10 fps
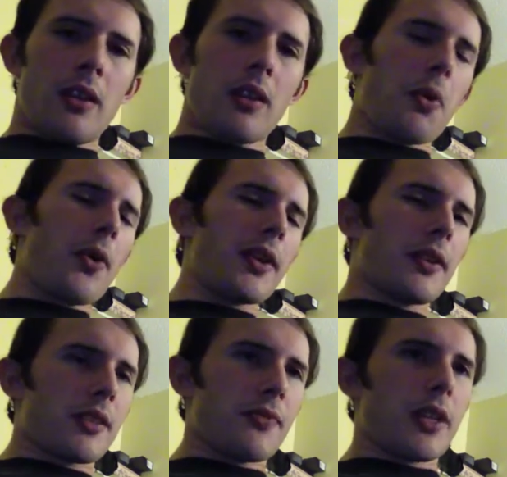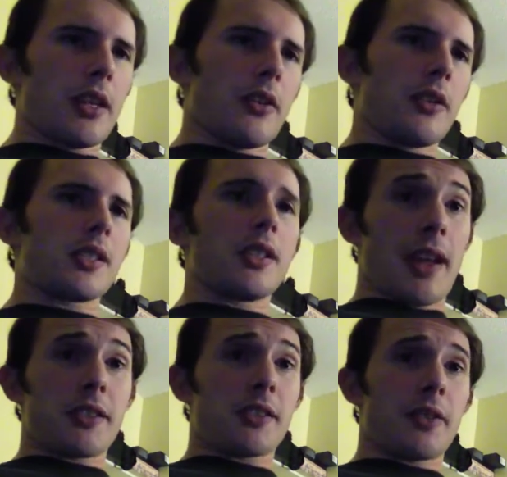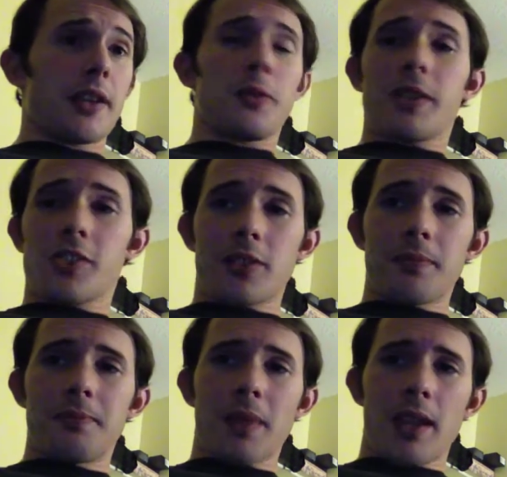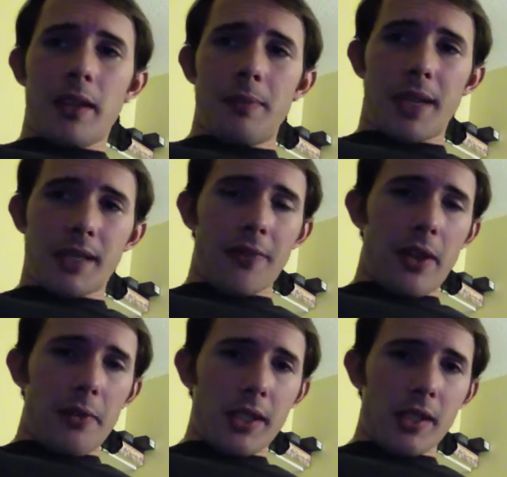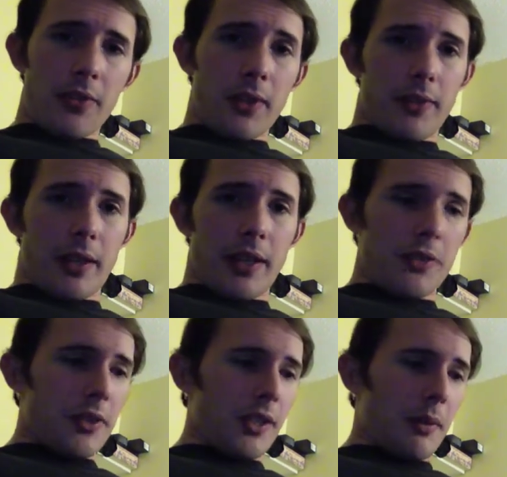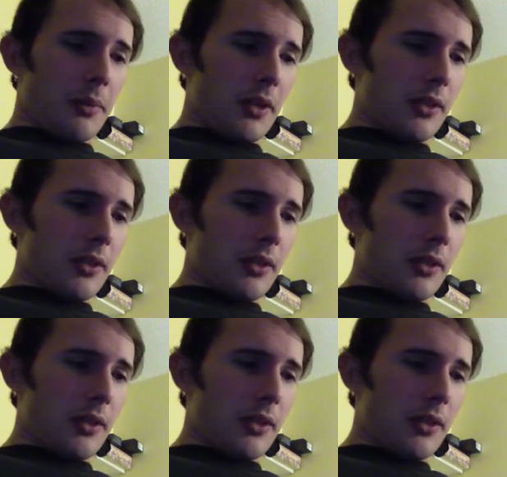The point of this video is to answer that question, because I found myself in a very interesting